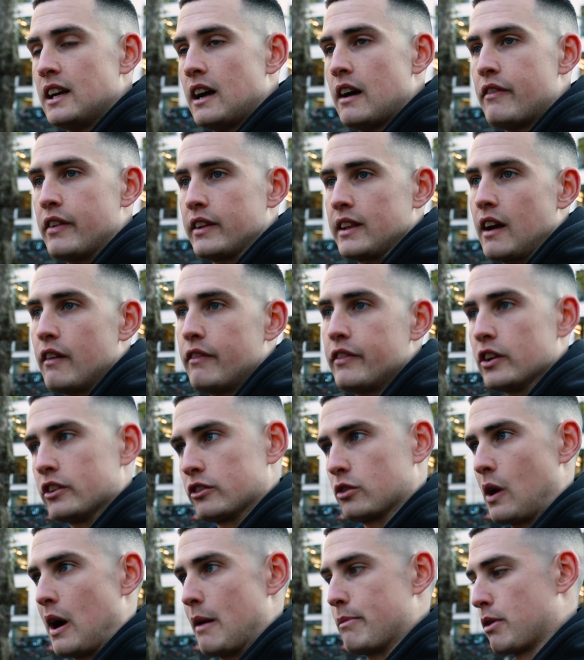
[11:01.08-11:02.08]
I think that
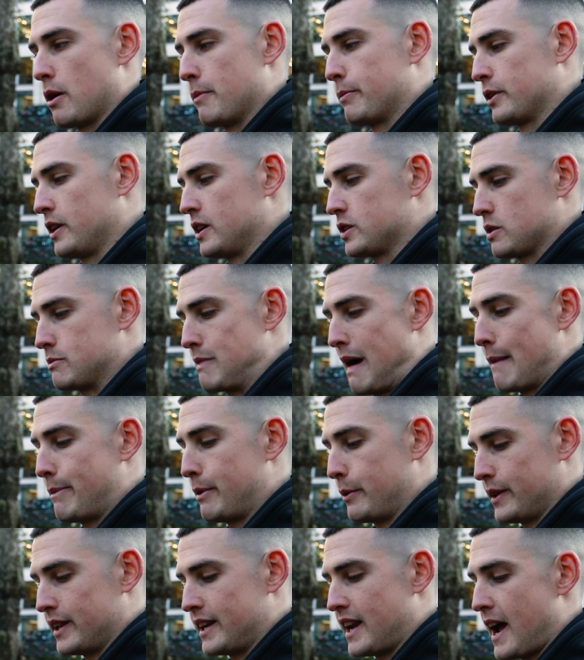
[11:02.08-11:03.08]
feels quite appropriate, so I'm
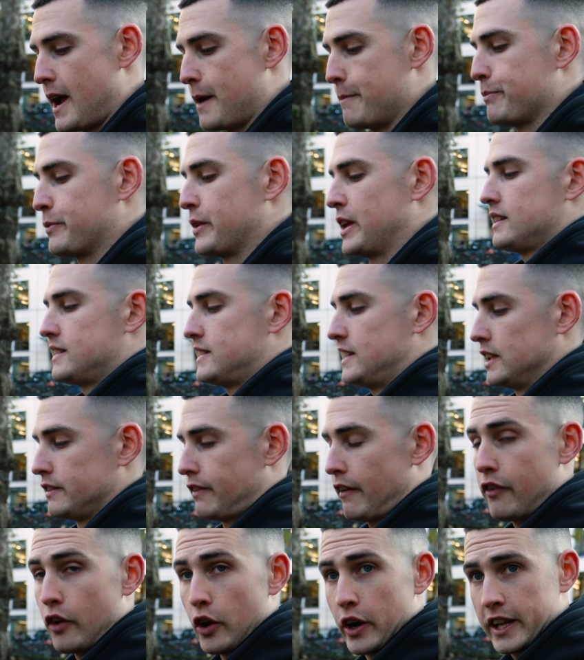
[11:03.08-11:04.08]
happy with the name.
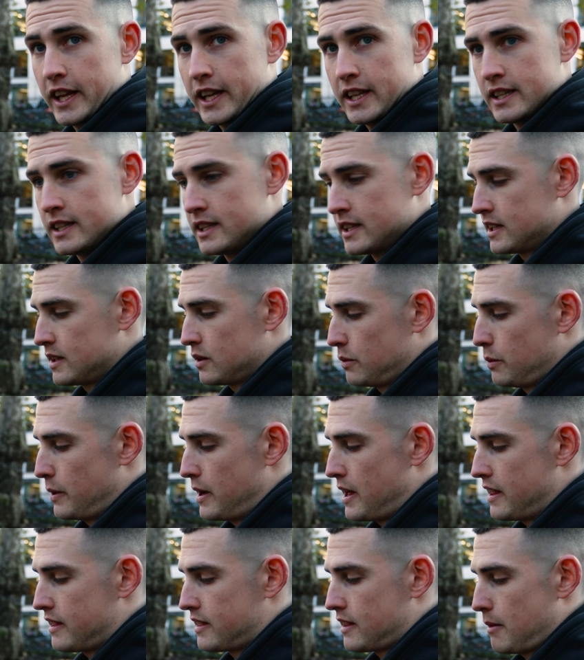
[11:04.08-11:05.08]
Silver foiling
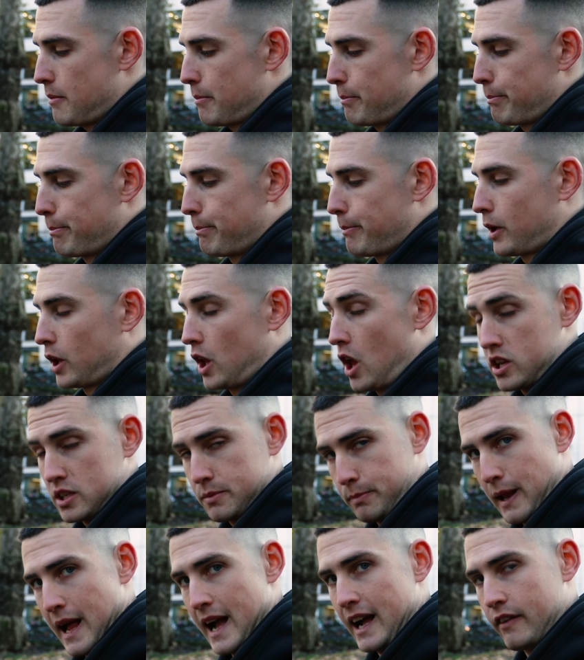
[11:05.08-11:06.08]
with gloss
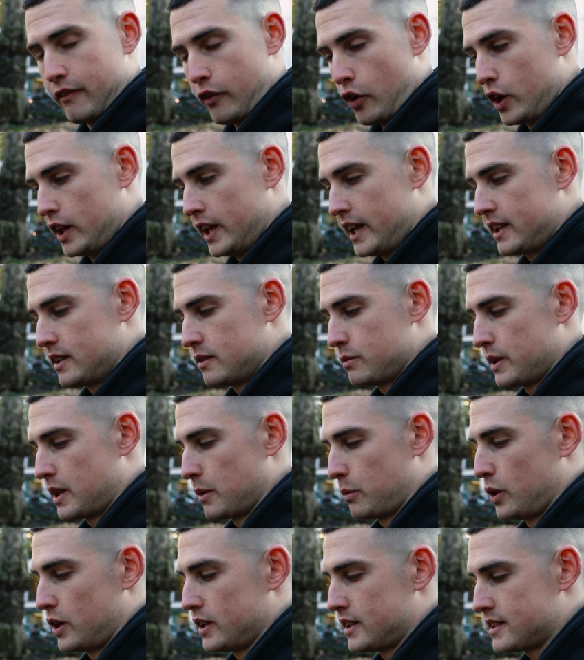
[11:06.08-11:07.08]
black foiling with
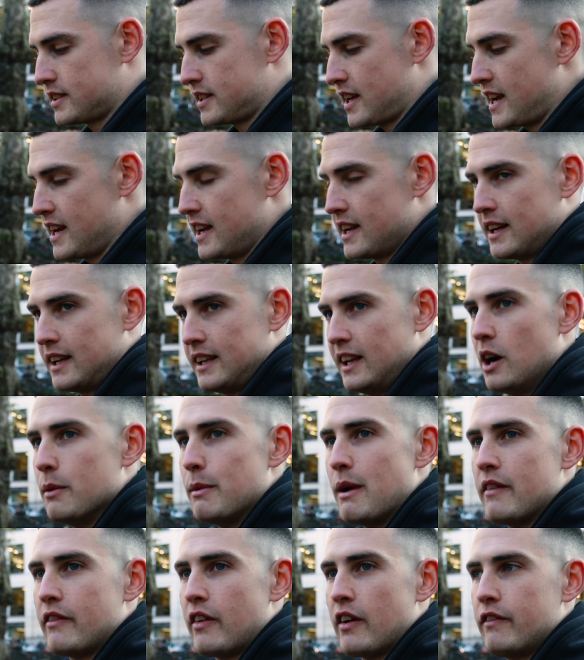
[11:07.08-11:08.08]
the word see. A little
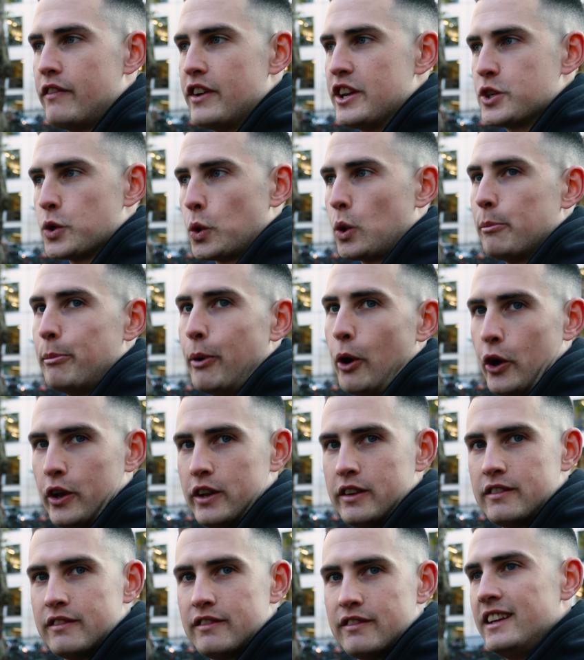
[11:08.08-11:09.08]
bit of a visual
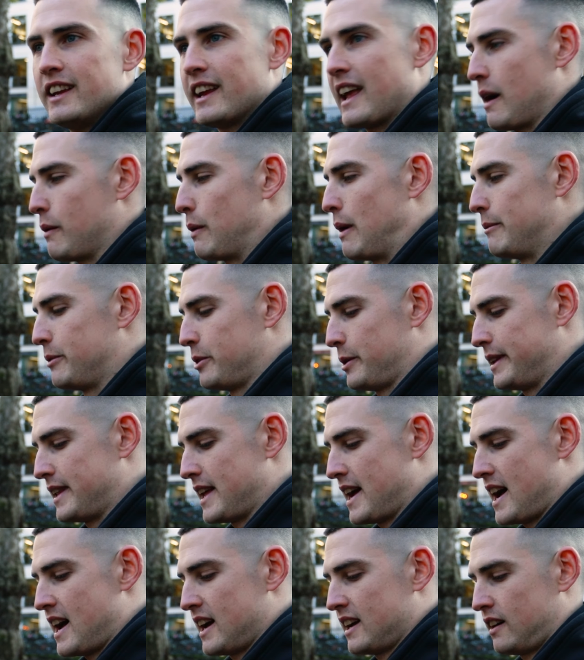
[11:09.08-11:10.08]
pun. You get what I'm doing
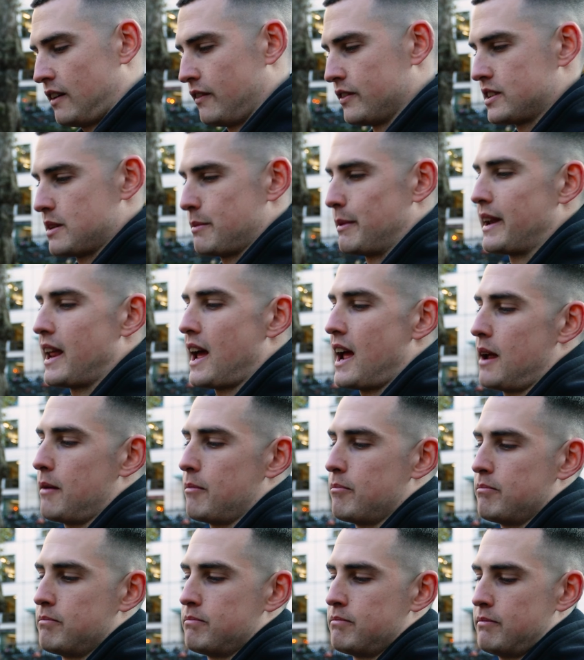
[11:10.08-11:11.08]
there. Obviously my
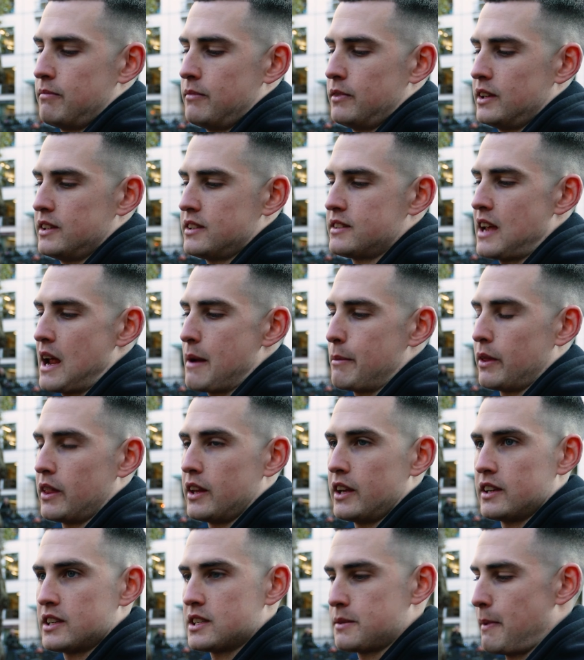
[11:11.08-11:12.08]
name, same on
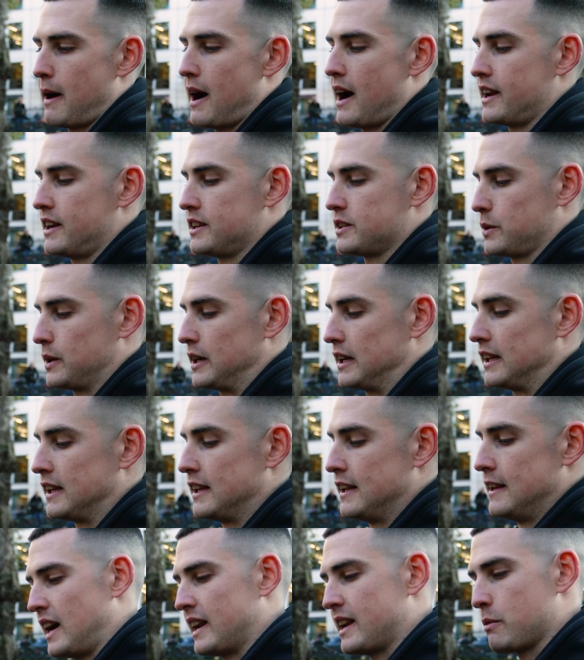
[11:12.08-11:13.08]
the spine as well.
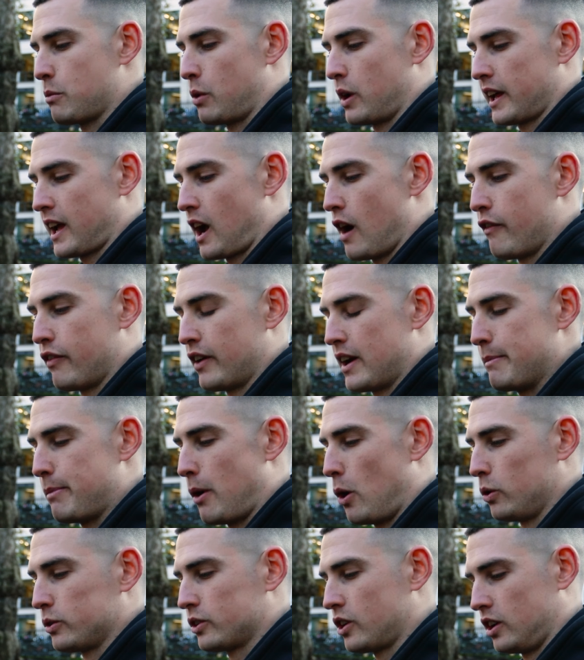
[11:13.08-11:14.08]
I didn't want to go for any
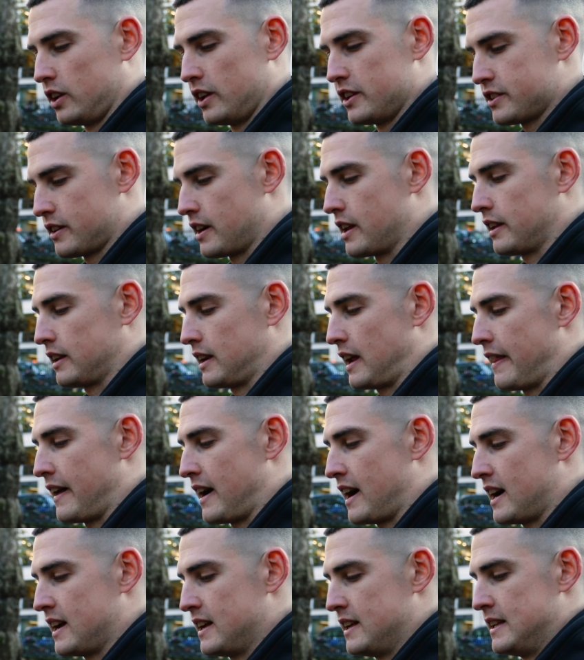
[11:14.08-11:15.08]
bold colours or anything like
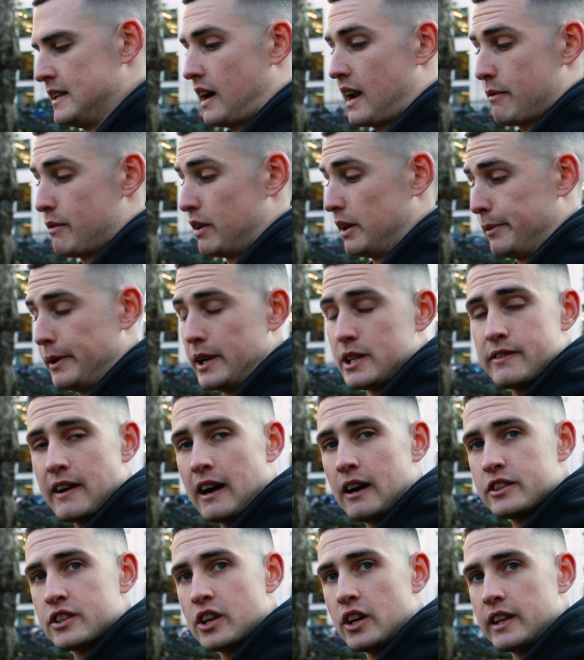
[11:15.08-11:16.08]
that, and I'm really pleased with
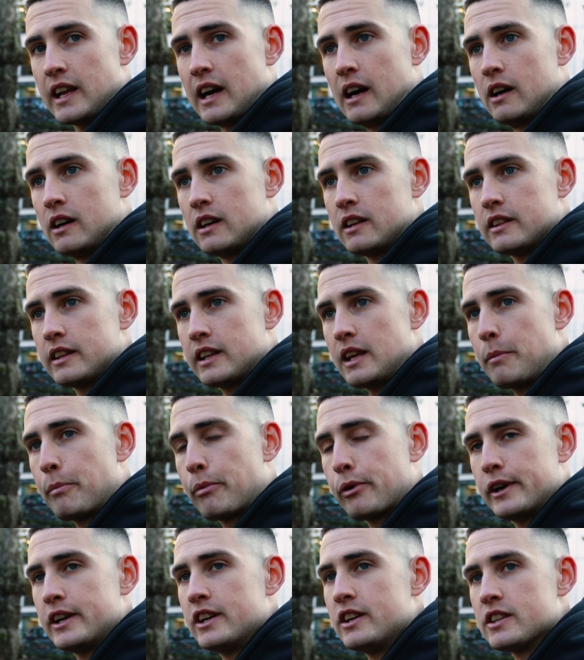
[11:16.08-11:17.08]
how it turned out. The
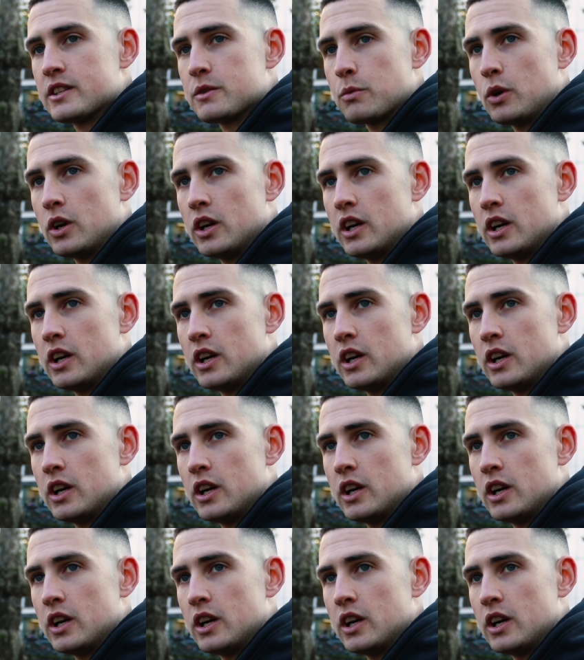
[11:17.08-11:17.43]
printers